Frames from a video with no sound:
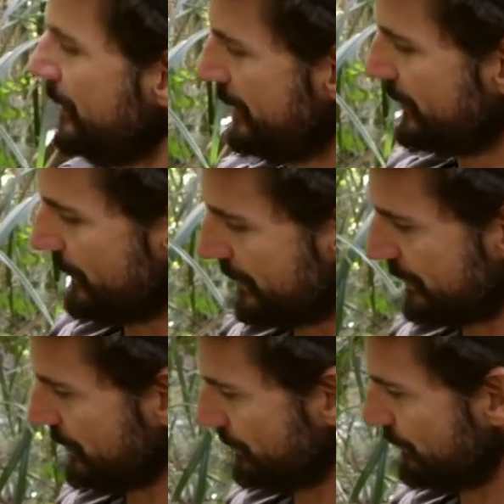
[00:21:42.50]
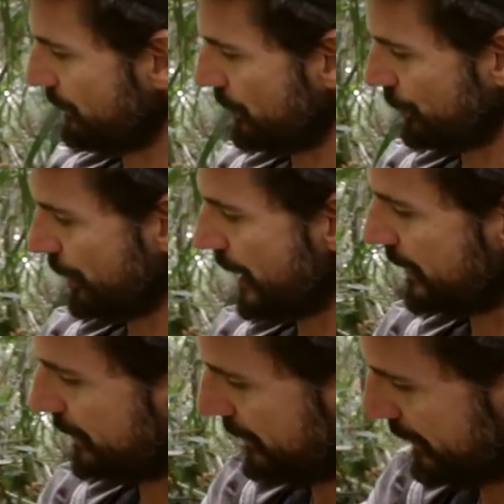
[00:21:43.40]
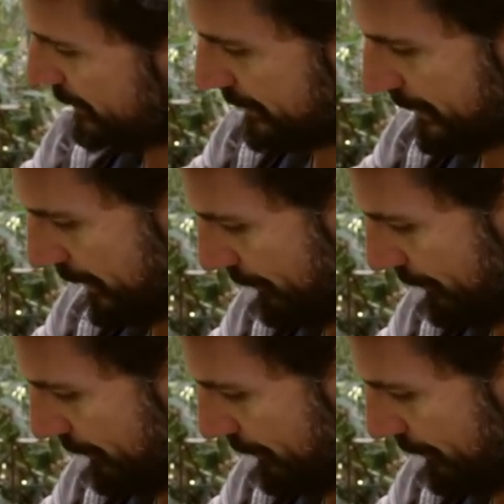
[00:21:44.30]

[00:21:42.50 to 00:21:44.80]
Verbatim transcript: This one's shed its uh,